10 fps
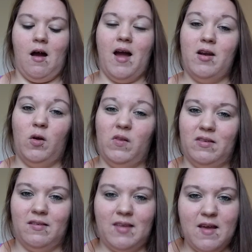I know it's
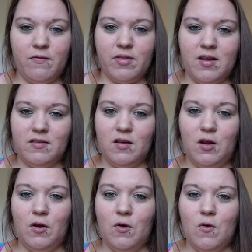the safe thing to
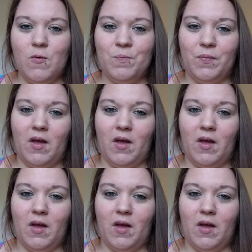do.